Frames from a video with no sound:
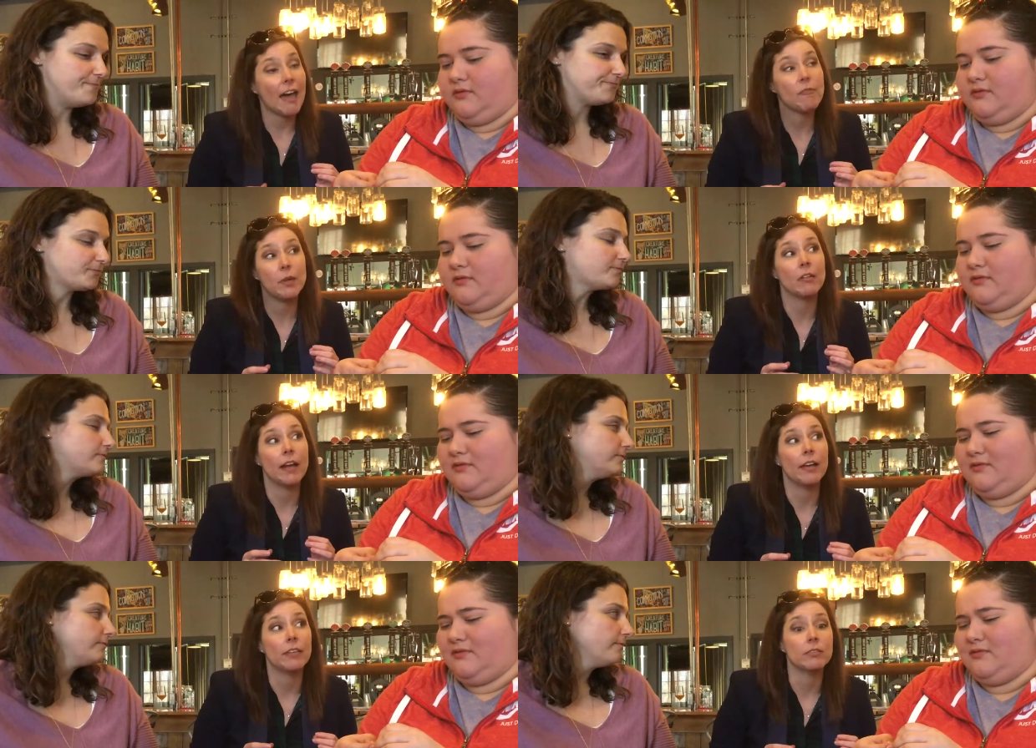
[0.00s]
Speaker 1: have been
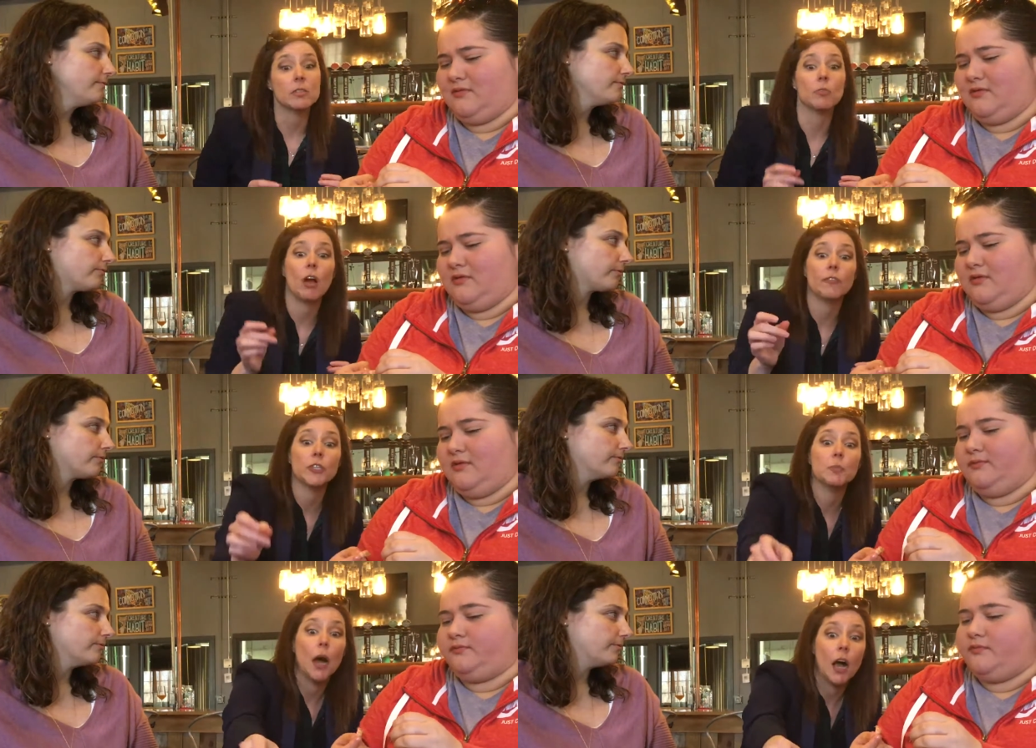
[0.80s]
around some
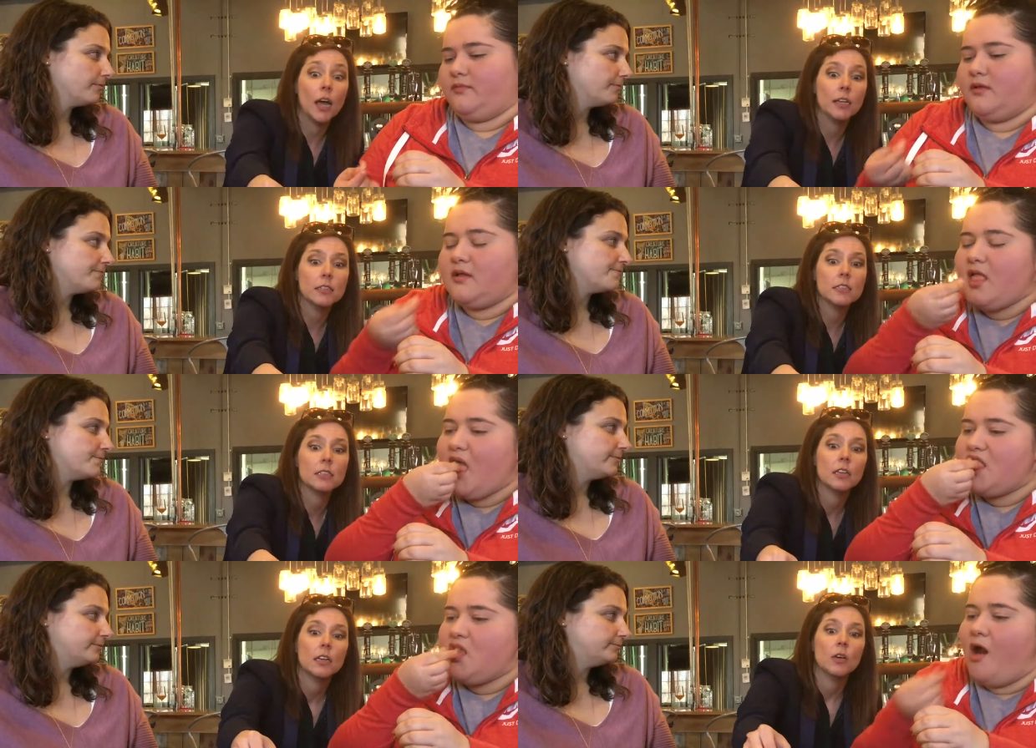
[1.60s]
crawfish ponds
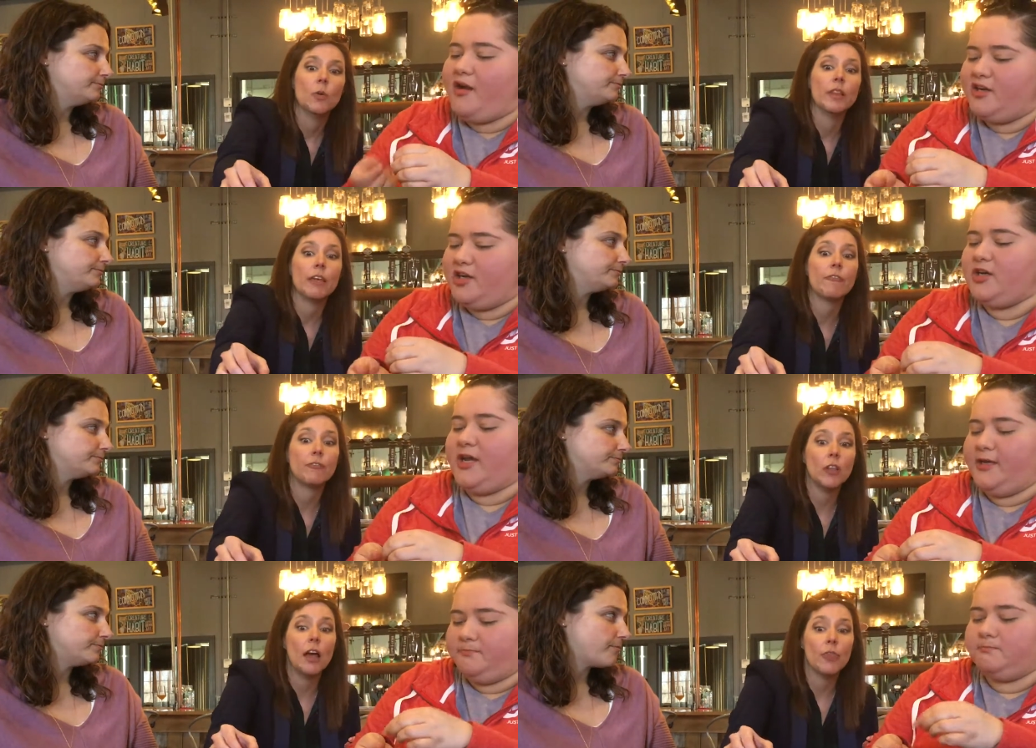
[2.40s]
in your
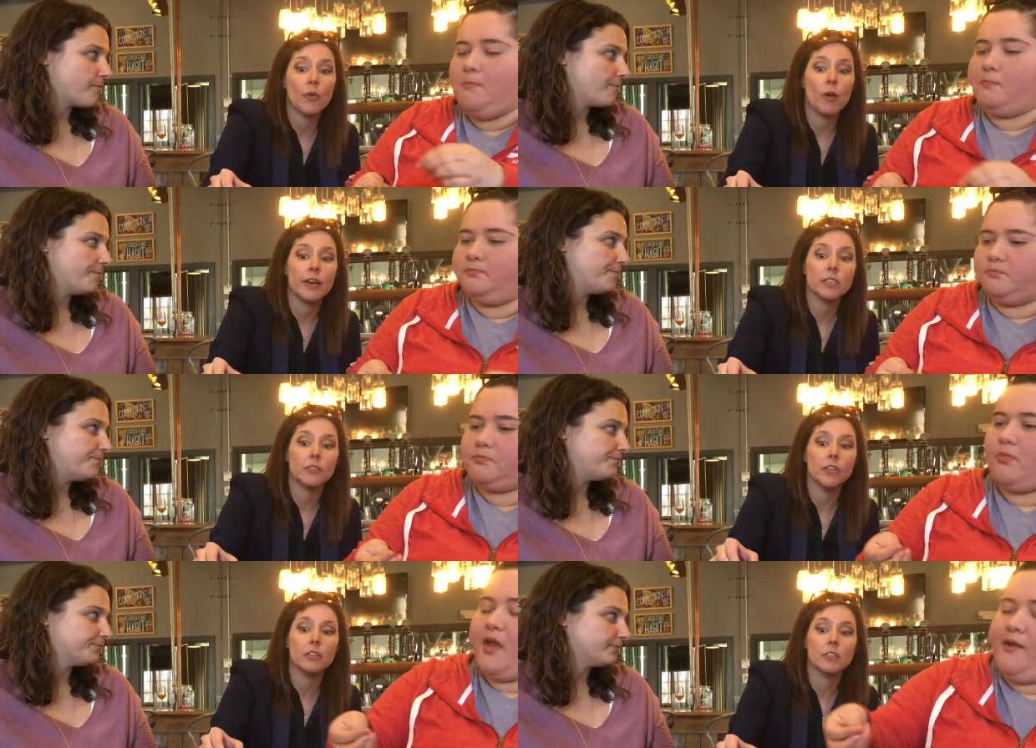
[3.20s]
day. flood the rice
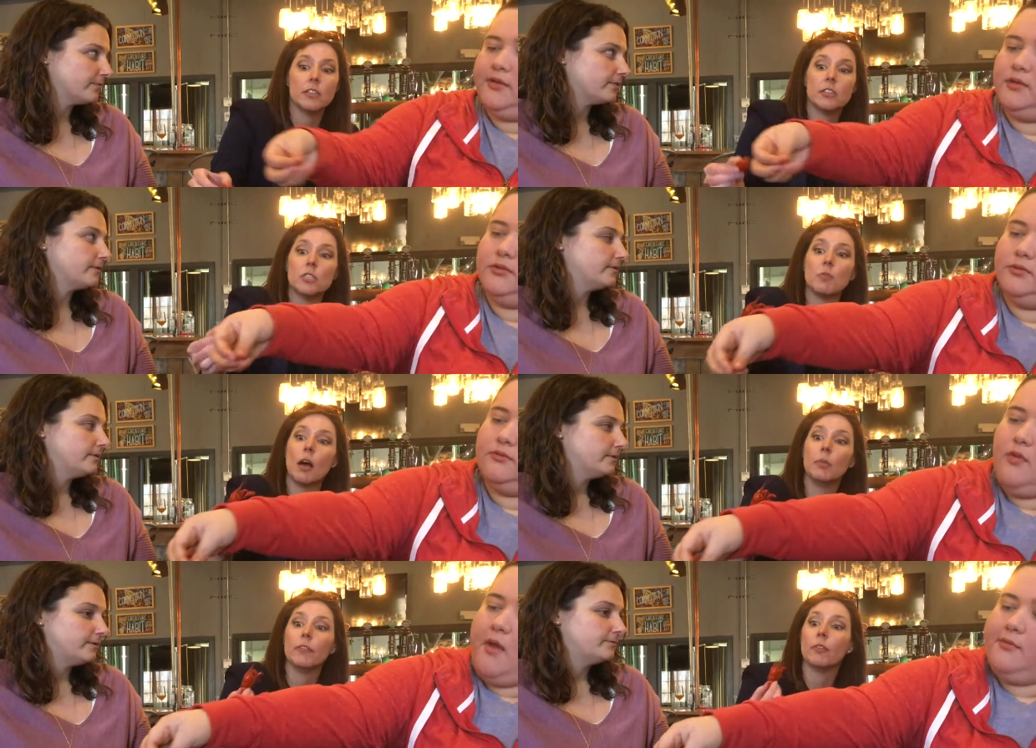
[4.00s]
field. So this is
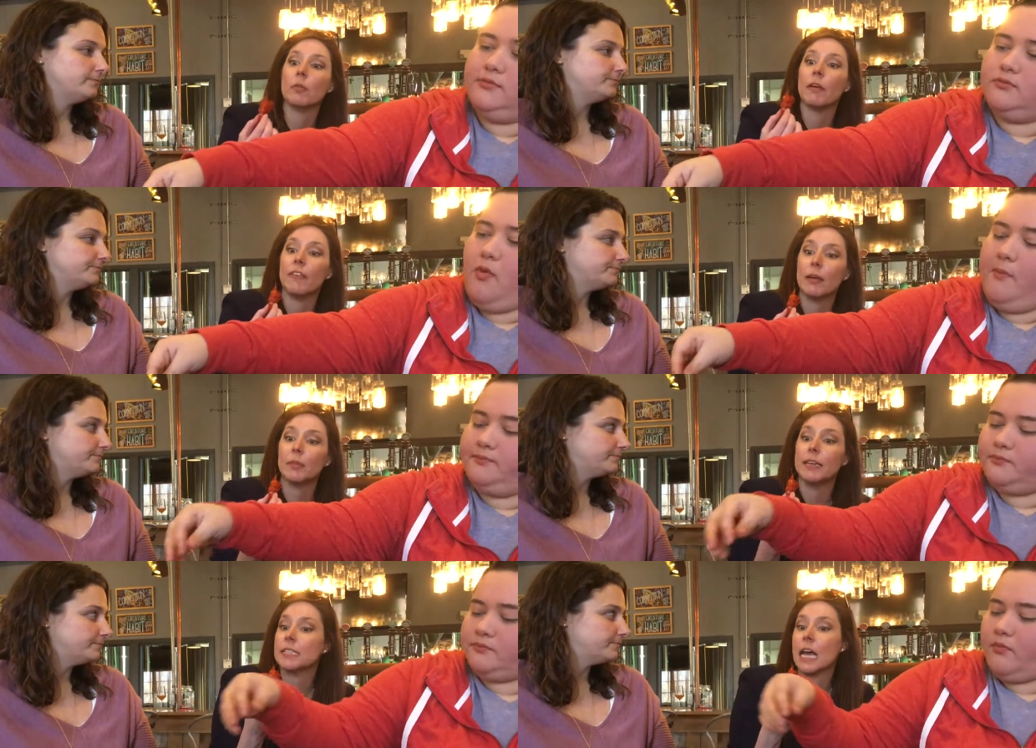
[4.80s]
probably from where my
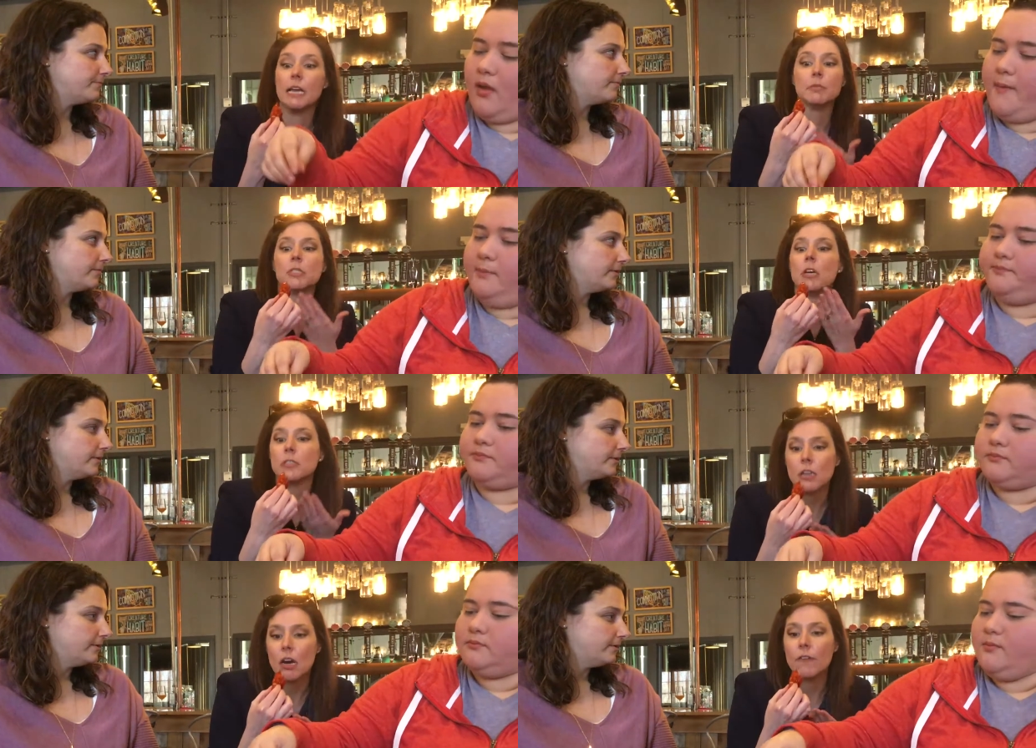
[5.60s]
family is. I'm
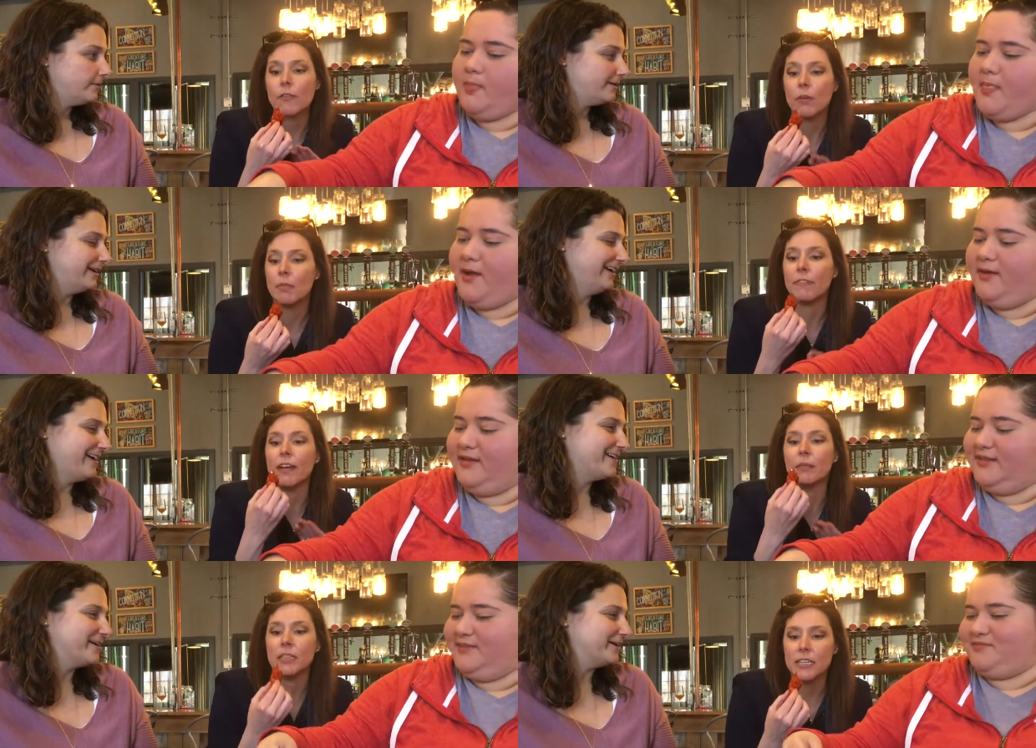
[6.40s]
so sorry for what my
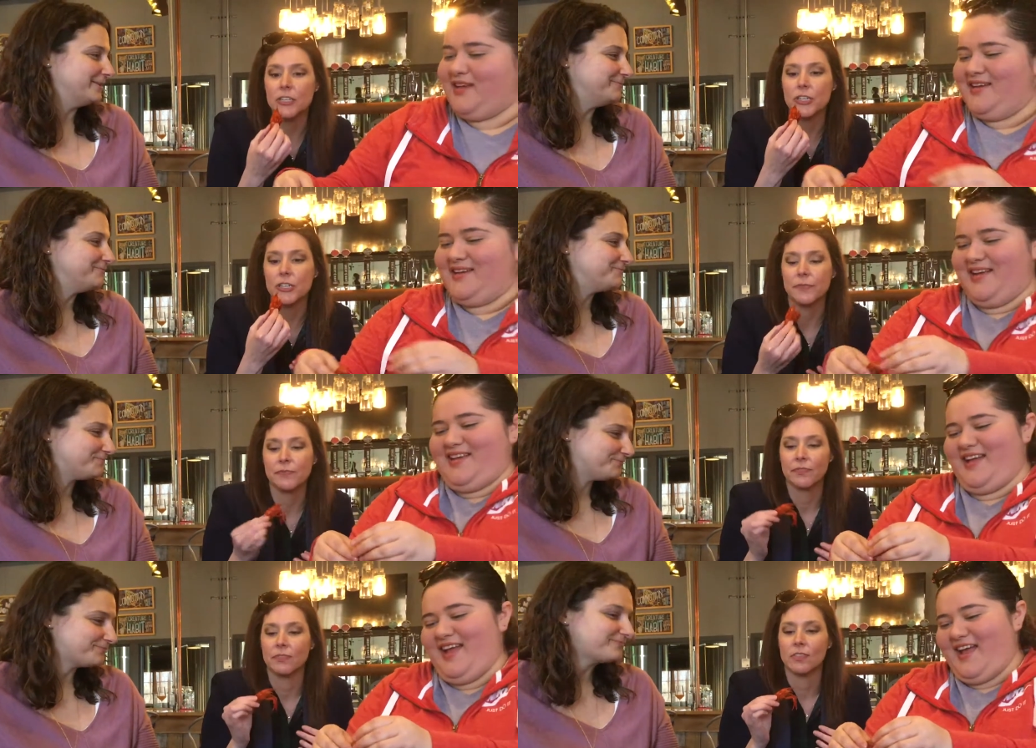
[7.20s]
family did to
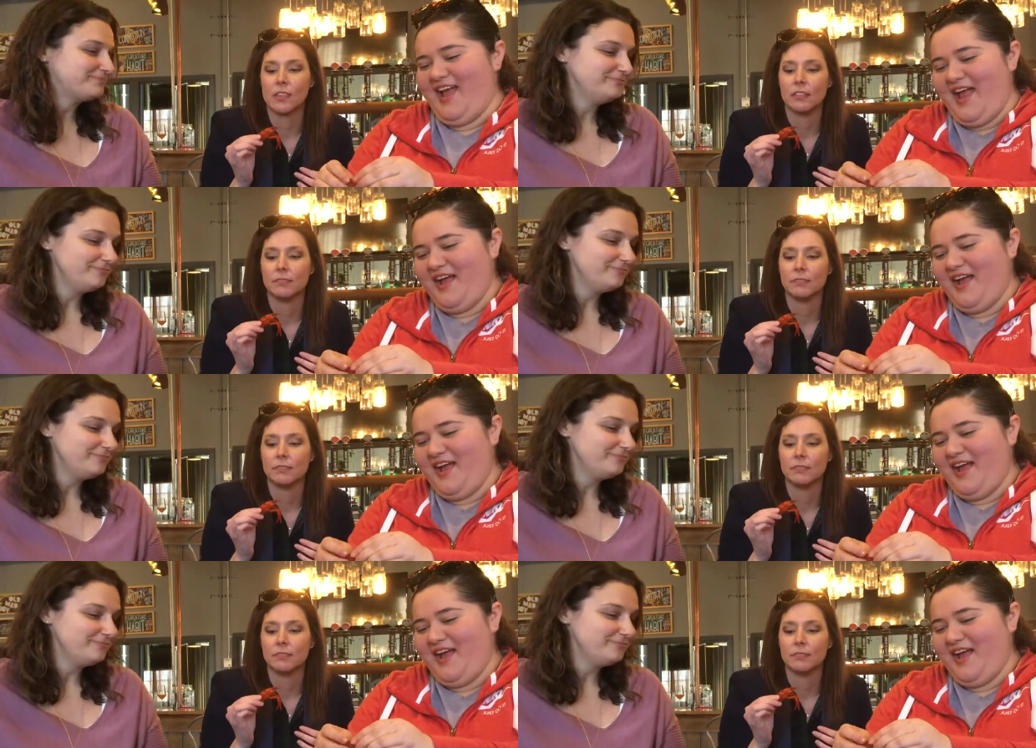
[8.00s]
me,